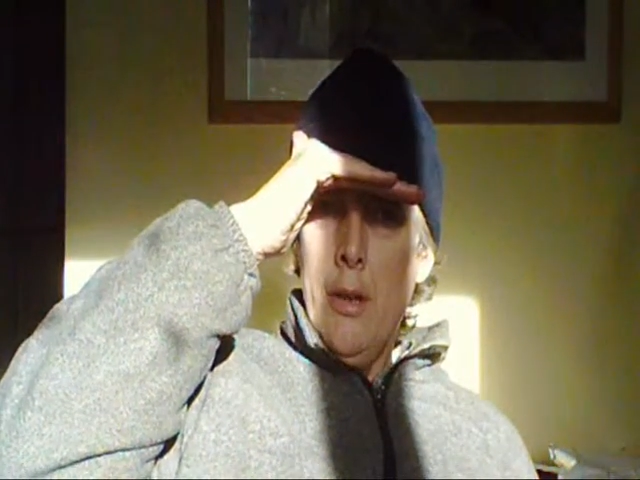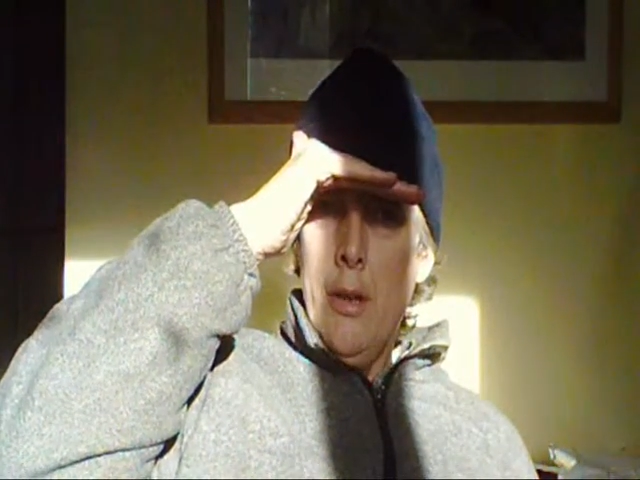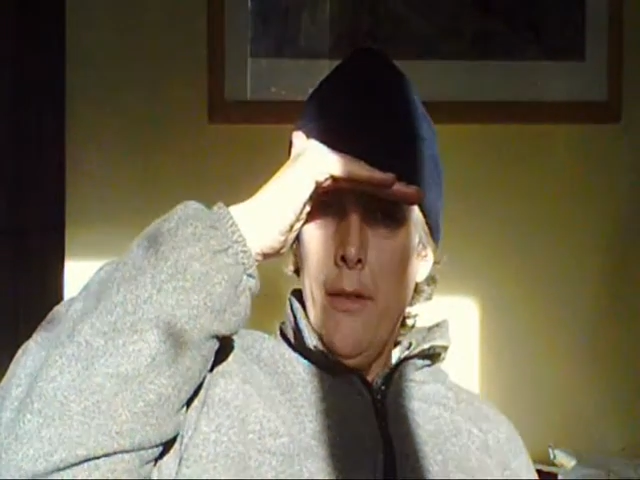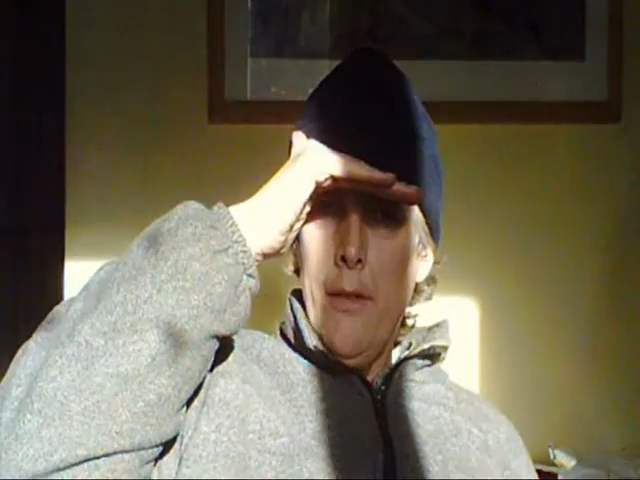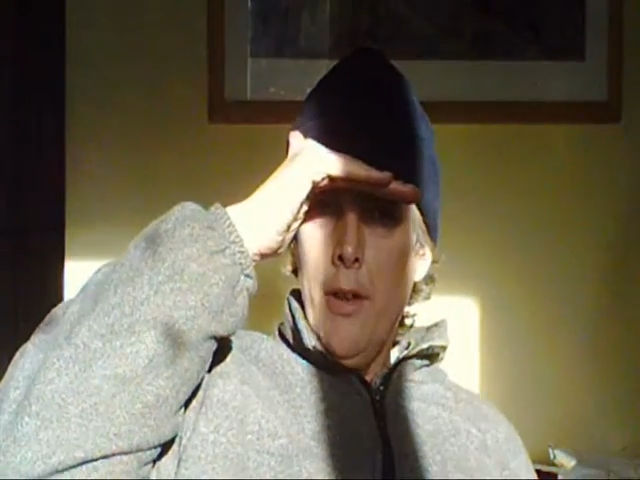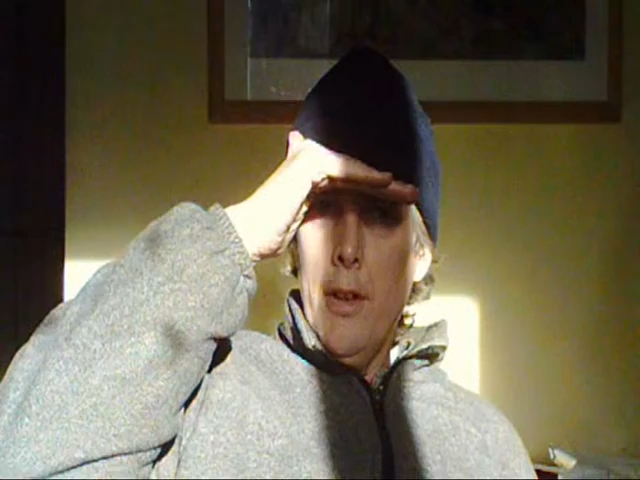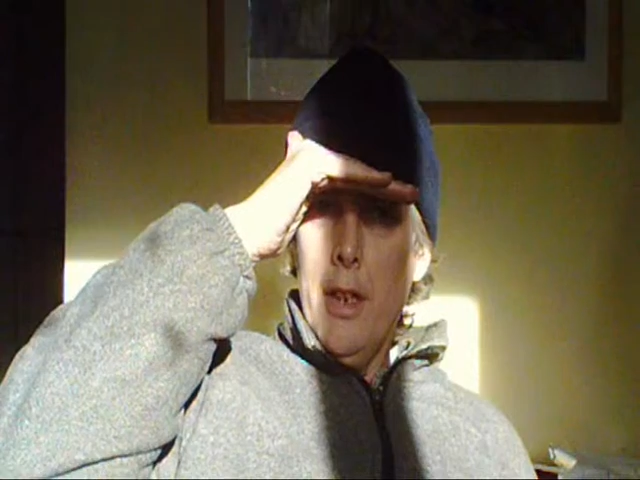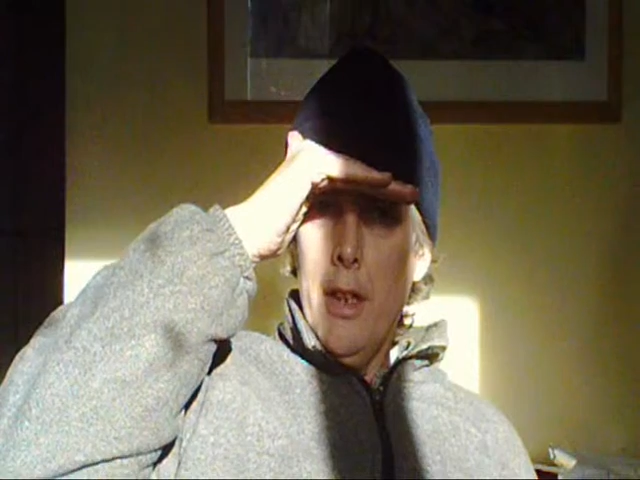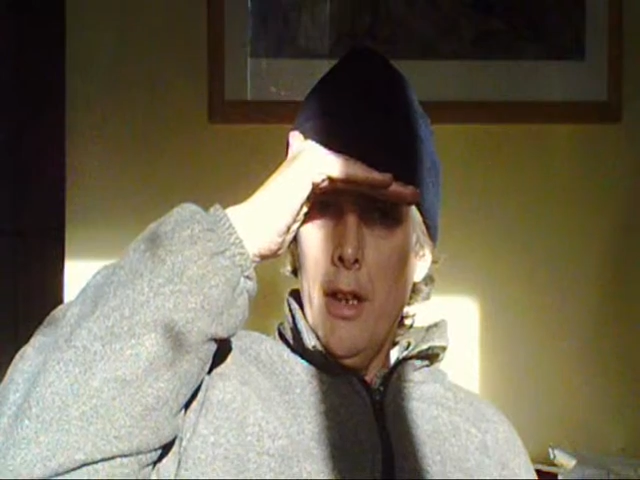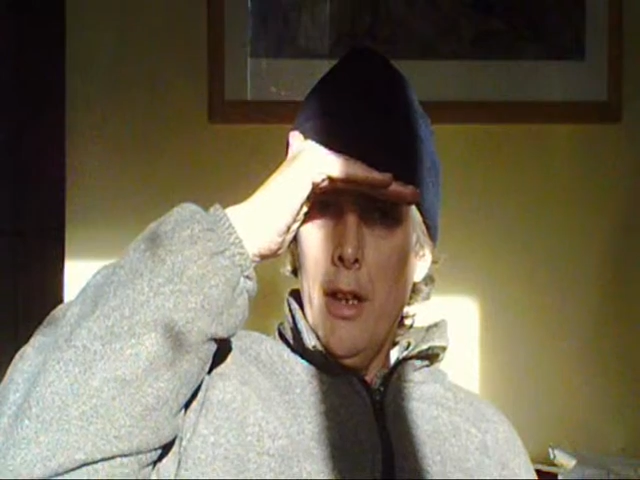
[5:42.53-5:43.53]
they're
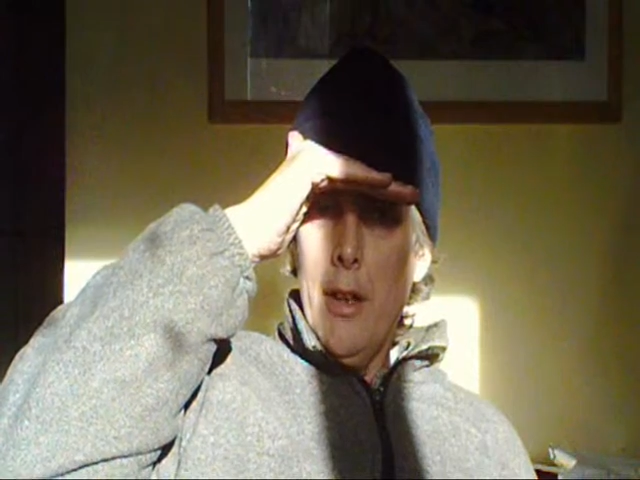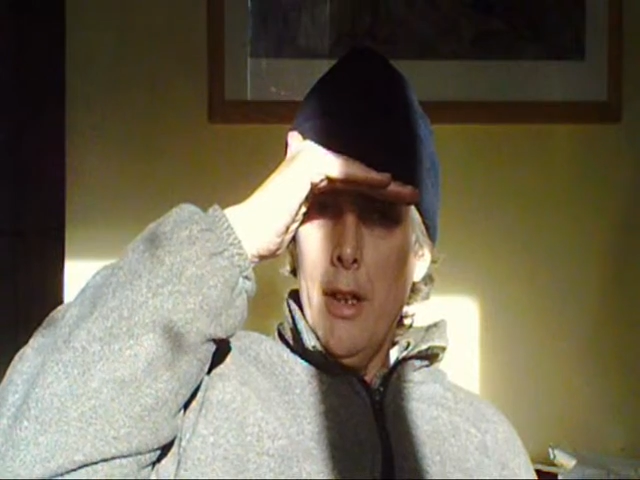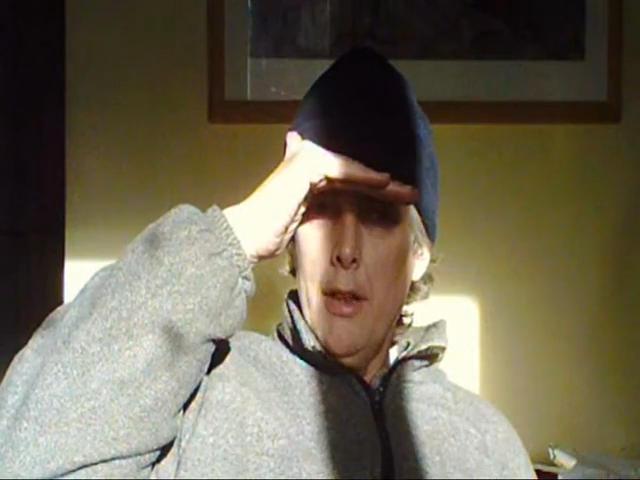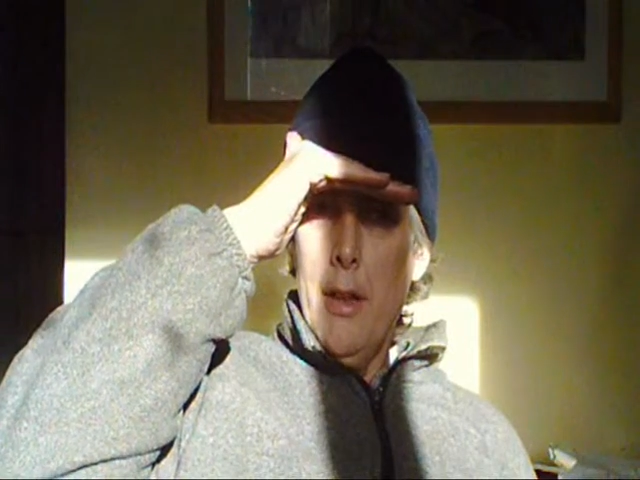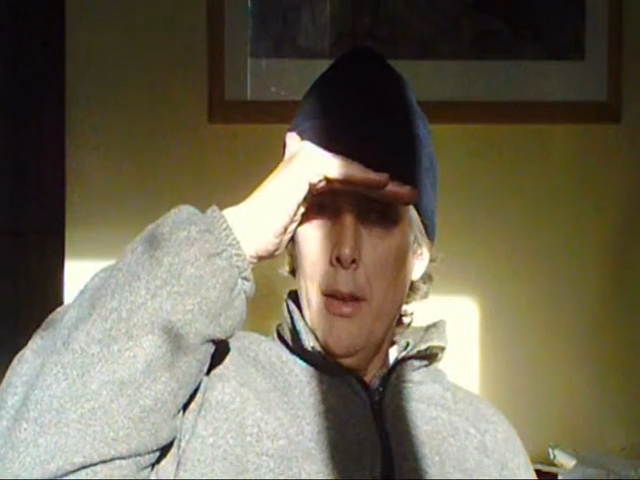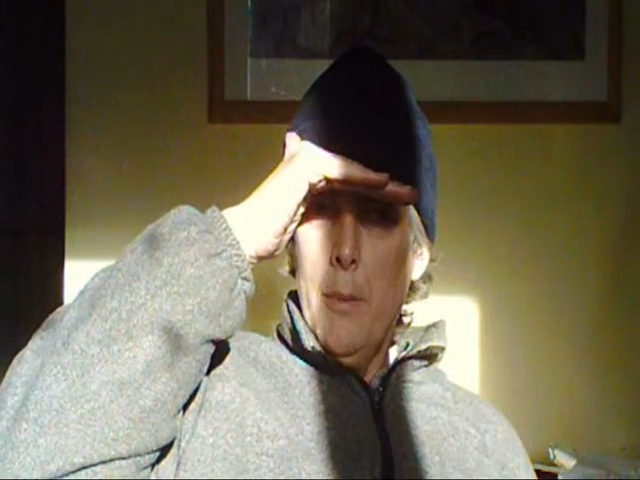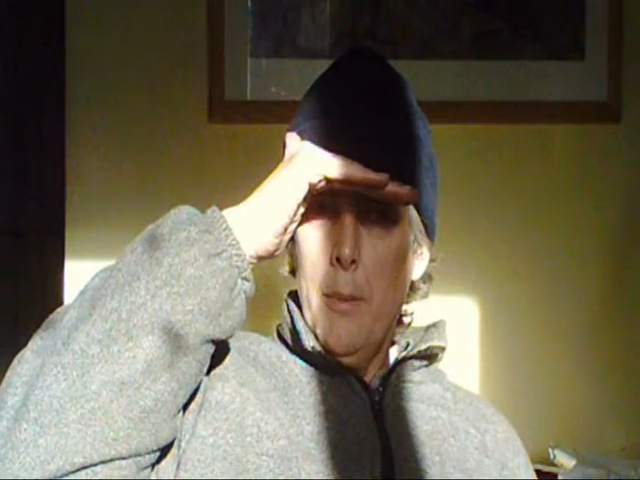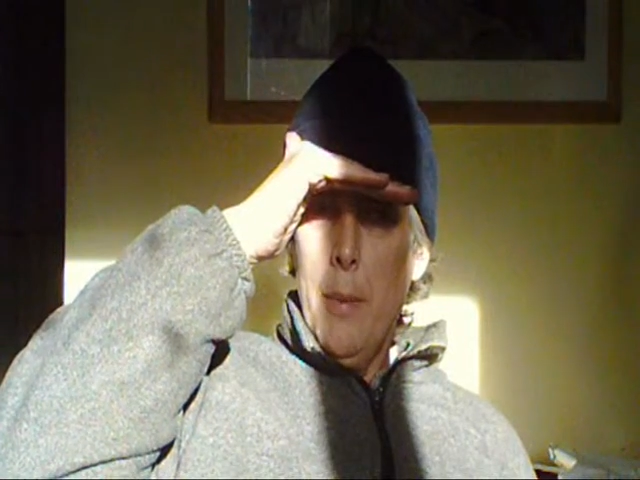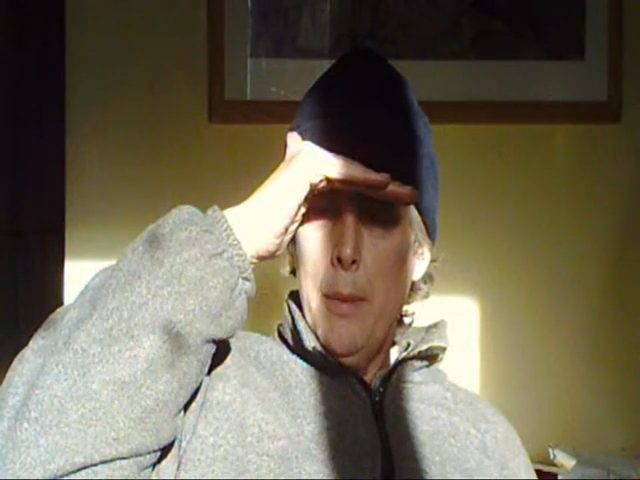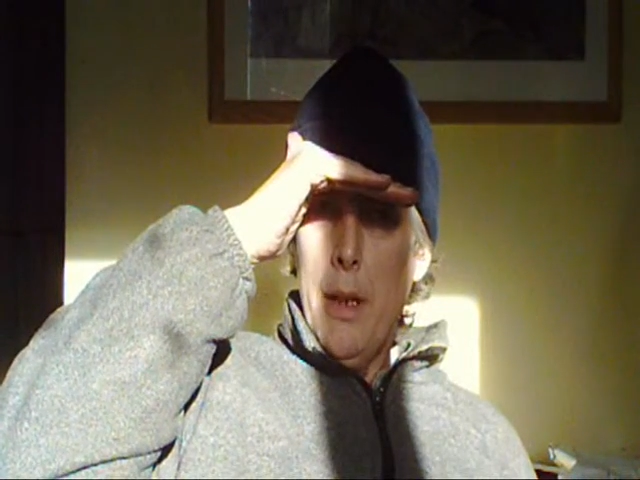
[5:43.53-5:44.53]
finding out, aren't they, that
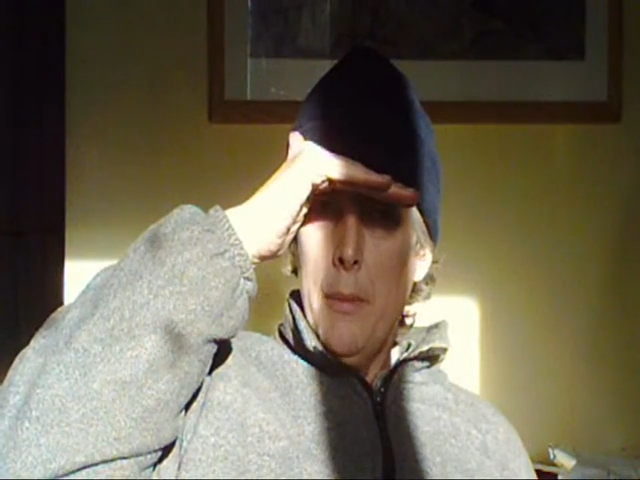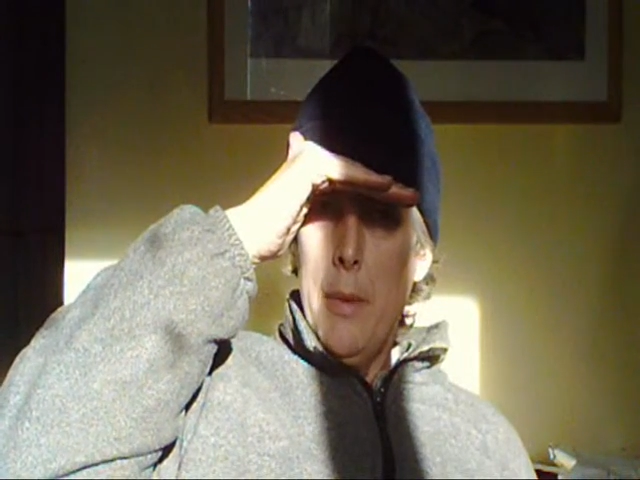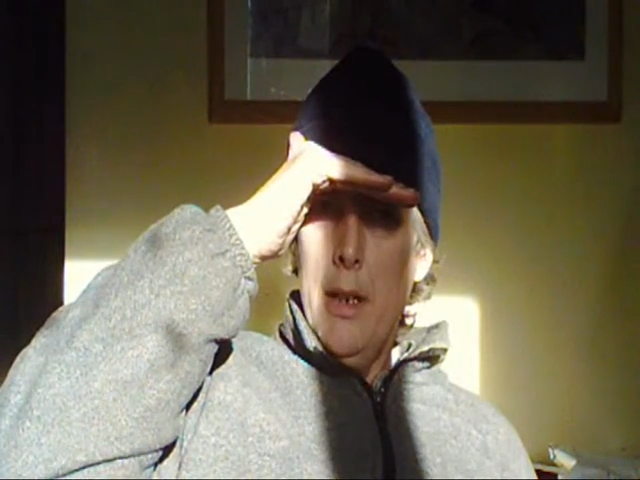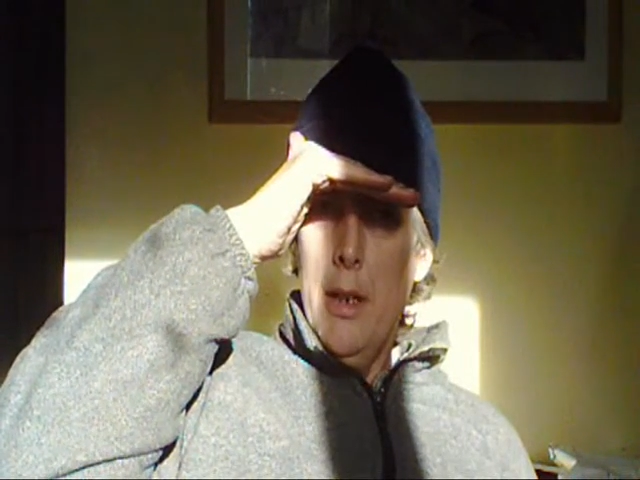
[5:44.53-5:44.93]
people aren't being